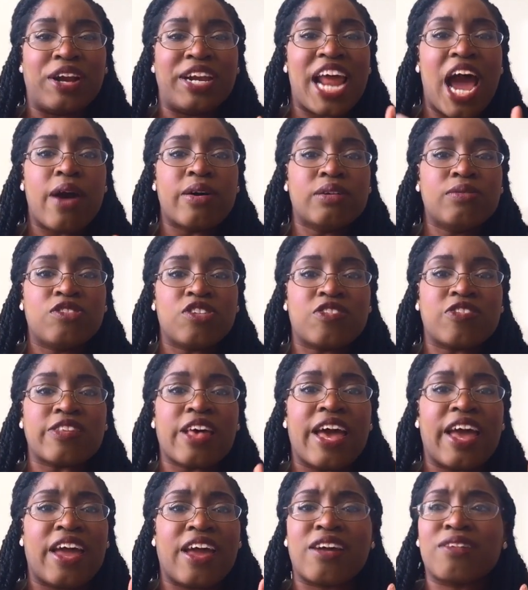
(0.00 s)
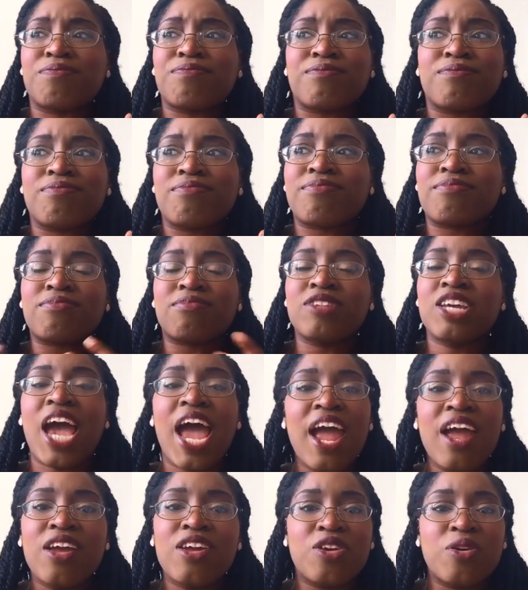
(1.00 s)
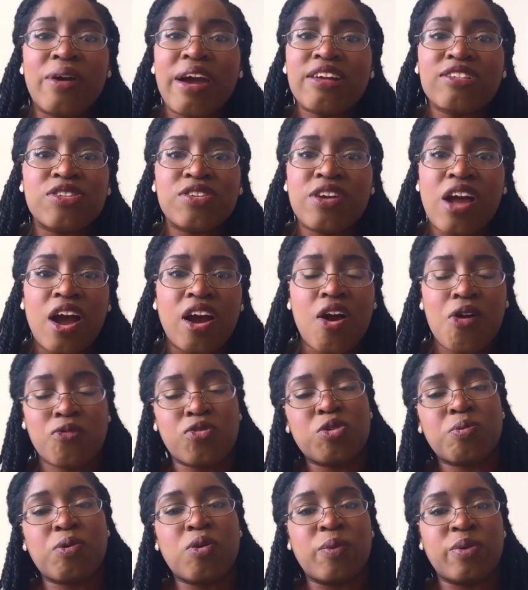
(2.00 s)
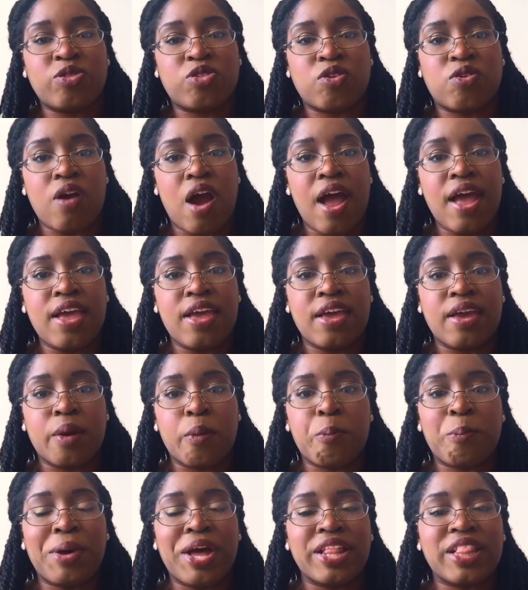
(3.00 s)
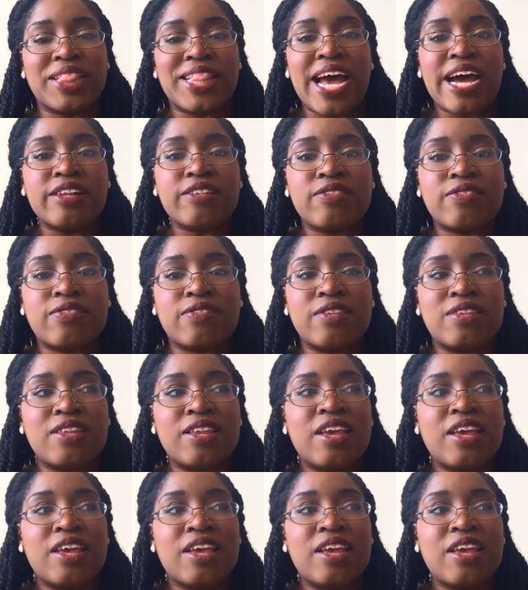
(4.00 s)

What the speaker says: Now I'm just like, okay, you guys are not comfortable with the crying, but that's,